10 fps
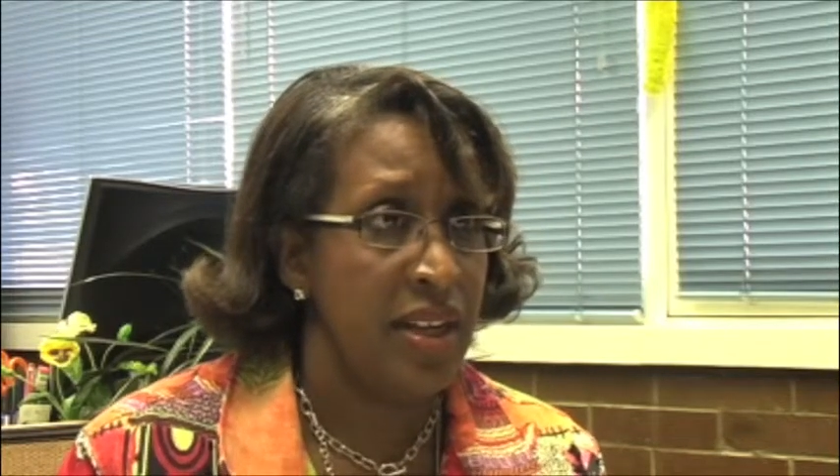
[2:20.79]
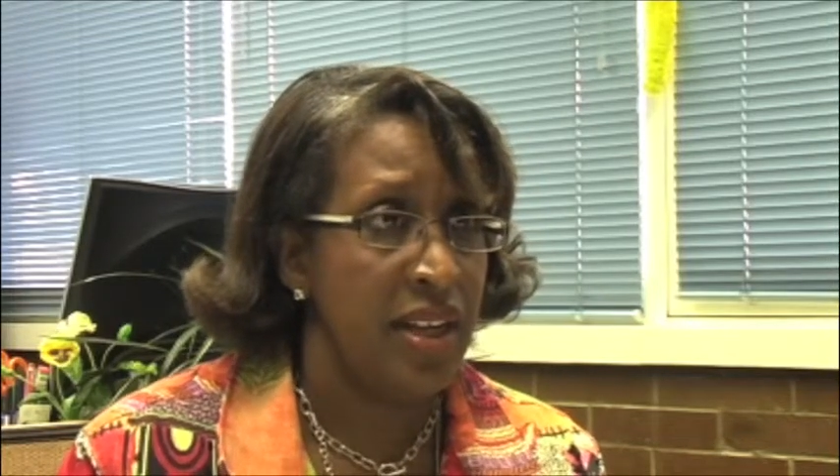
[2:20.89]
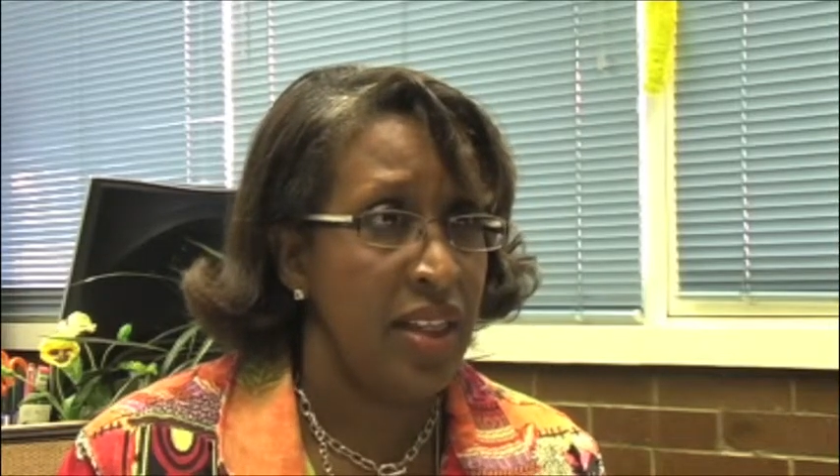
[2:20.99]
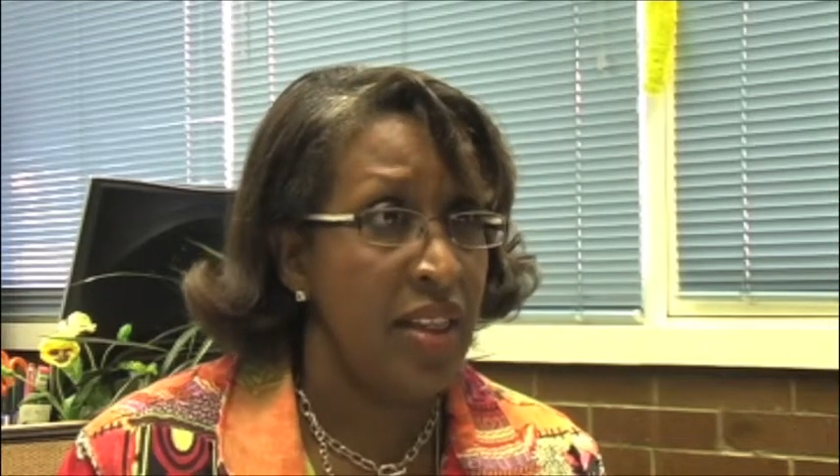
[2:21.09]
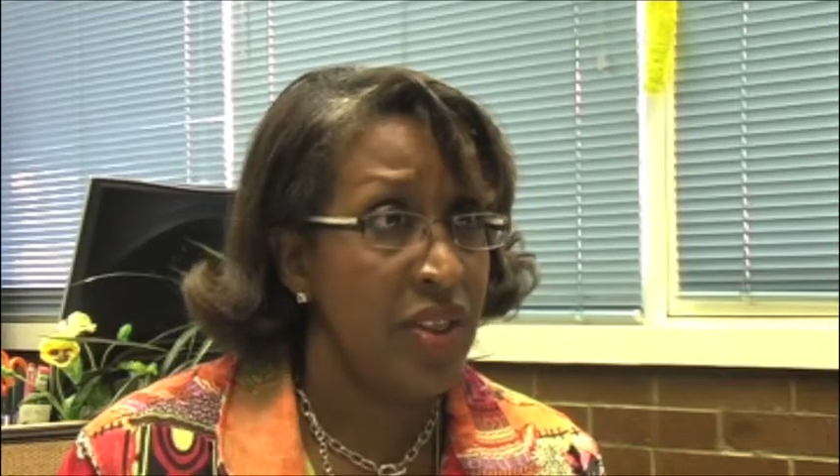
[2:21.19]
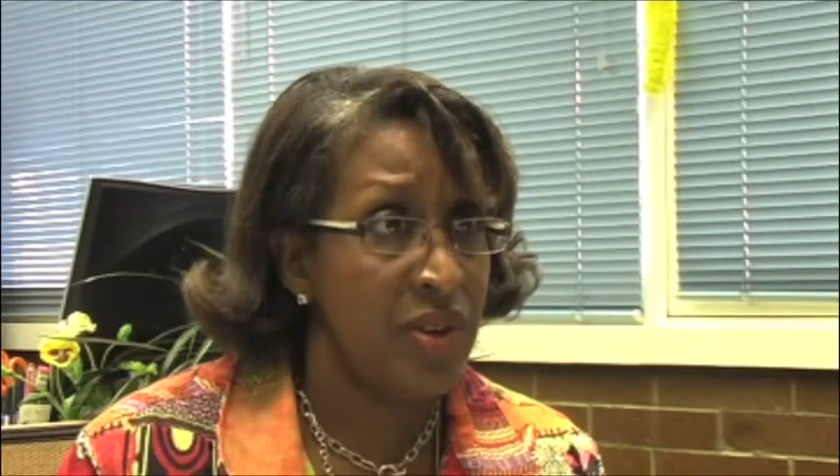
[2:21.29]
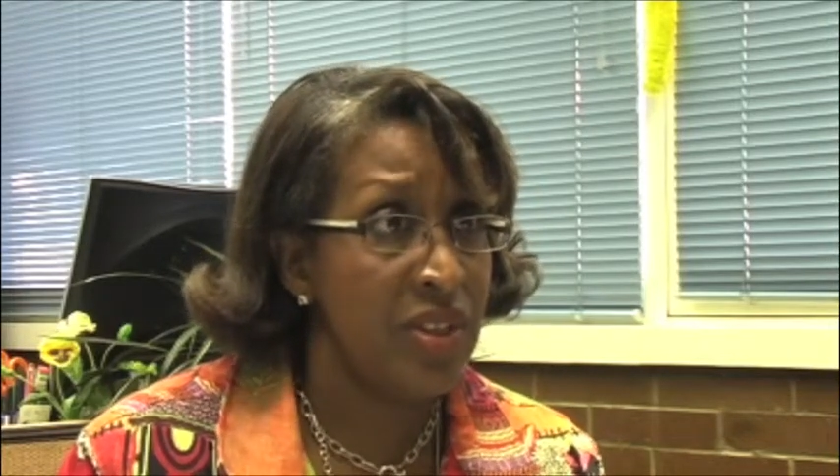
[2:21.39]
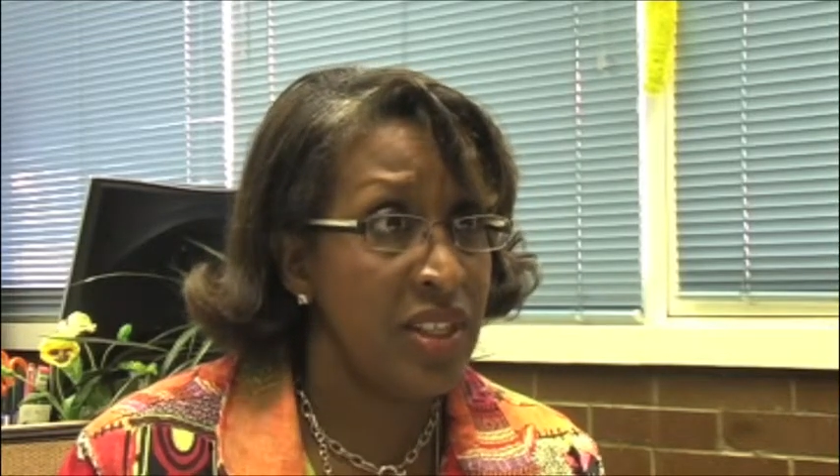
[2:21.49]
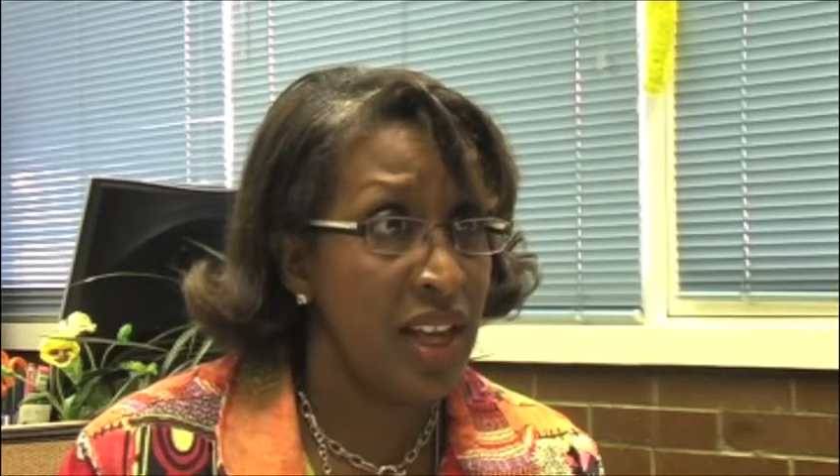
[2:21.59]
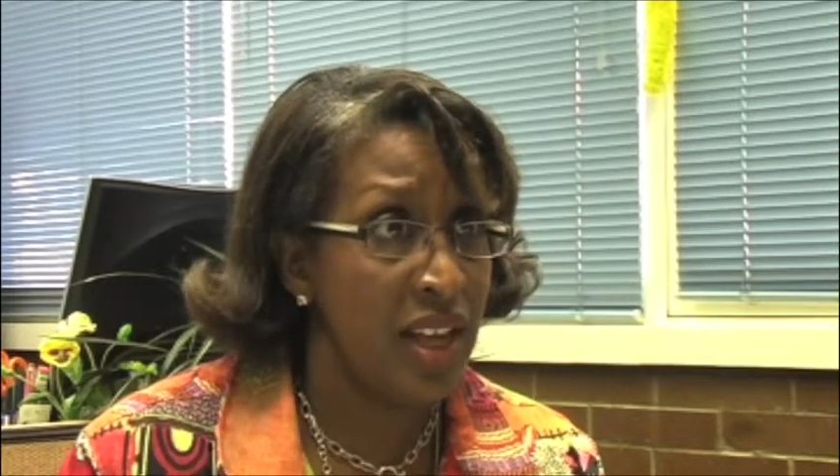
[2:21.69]
and that they're
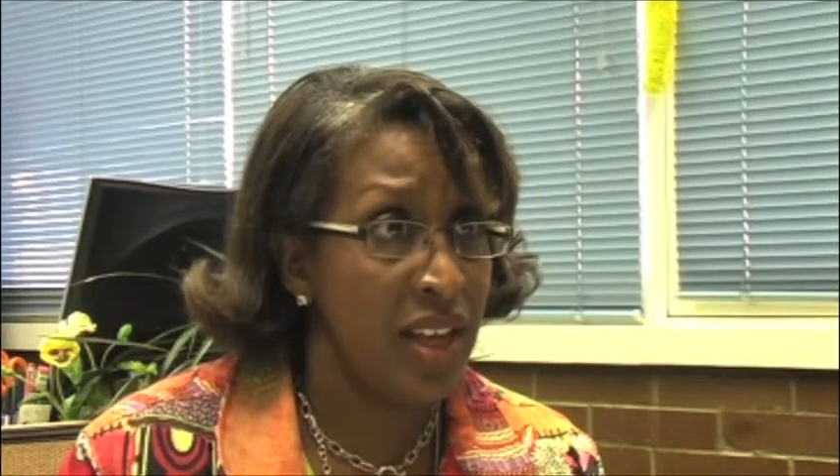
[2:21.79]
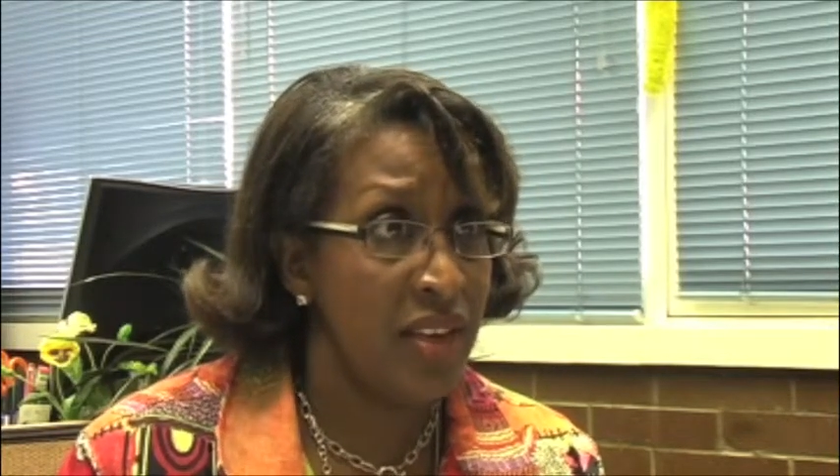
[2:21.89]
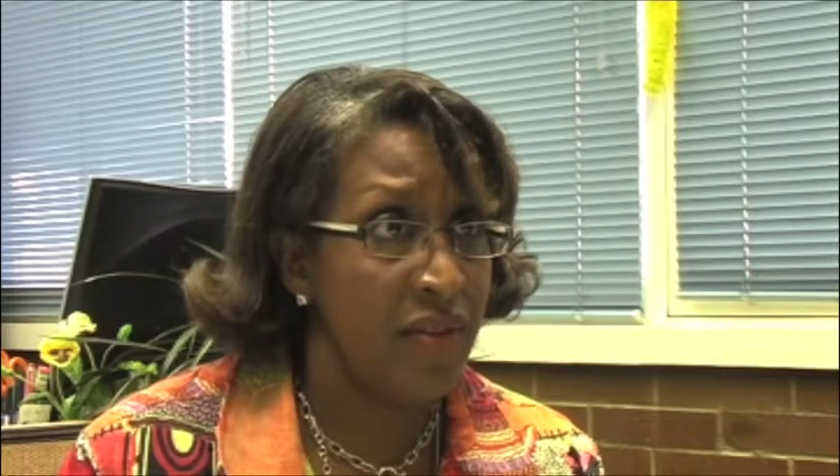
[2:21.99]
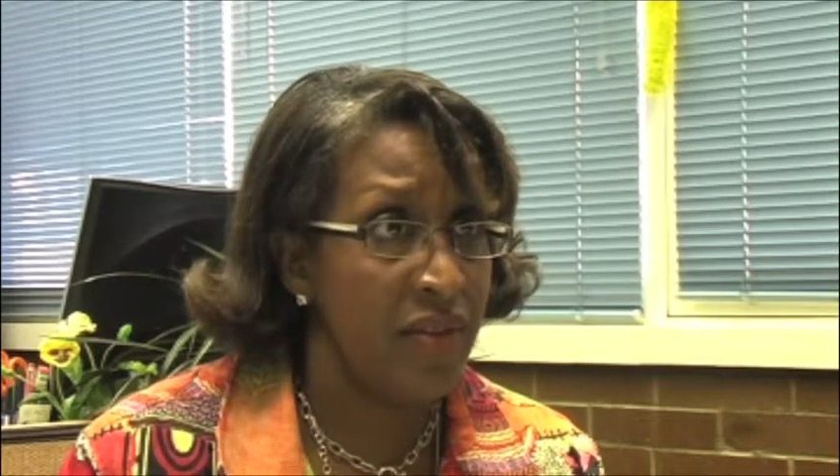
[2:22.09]
safe,